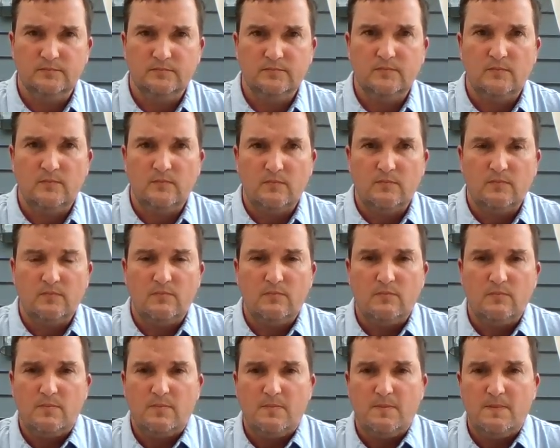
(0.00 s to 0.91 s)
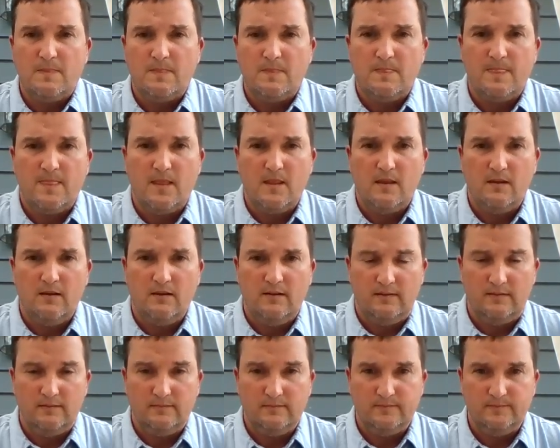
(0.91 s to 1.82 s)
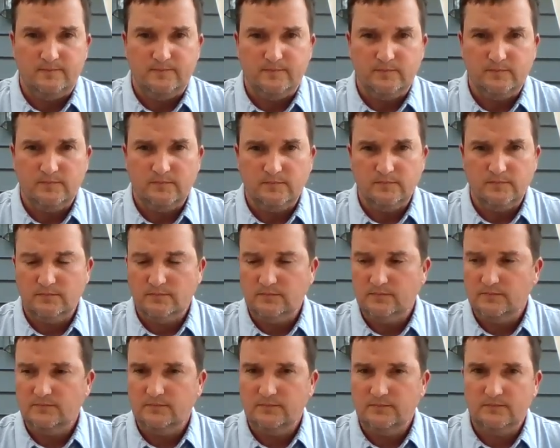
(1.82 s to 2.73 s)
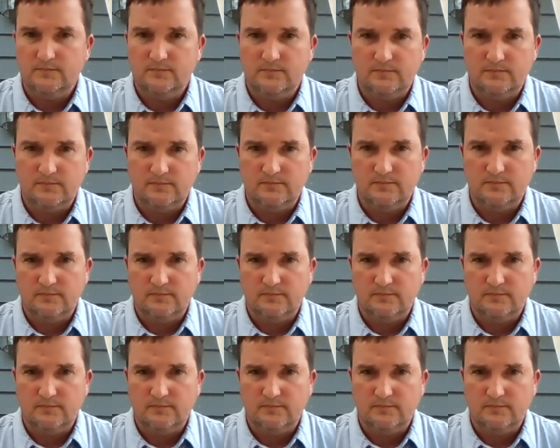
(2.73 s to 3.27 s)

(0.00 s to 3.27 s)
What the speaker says: (not speaking)